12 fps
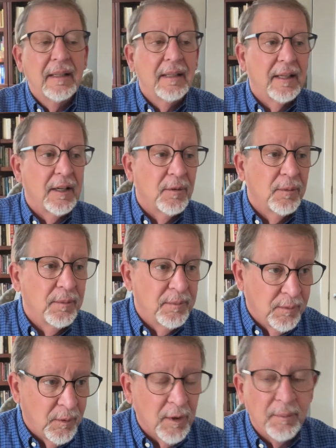There
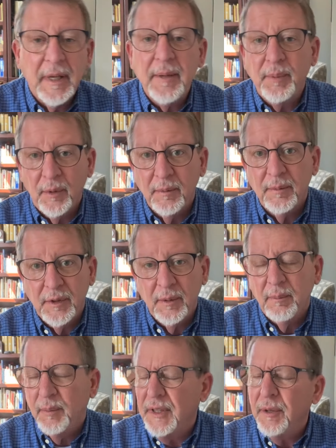were people
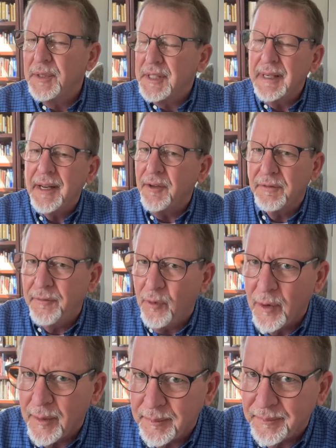doing, but there was another
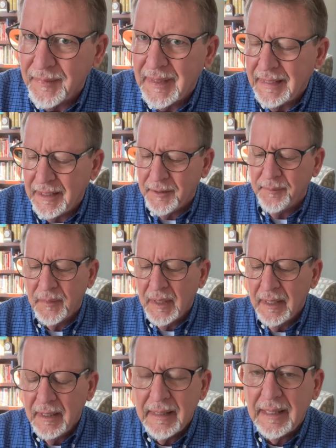form here
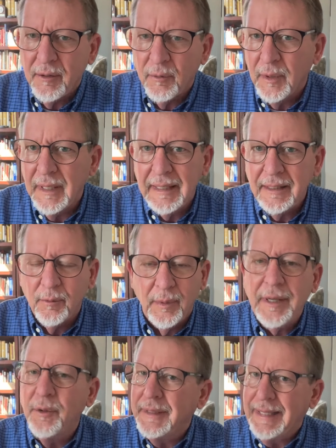that really
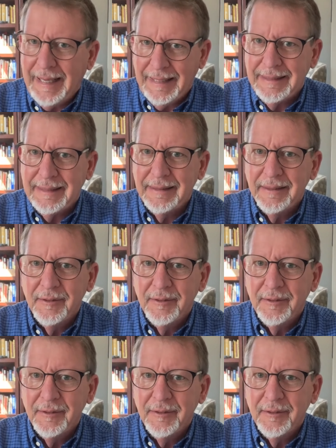we don't get,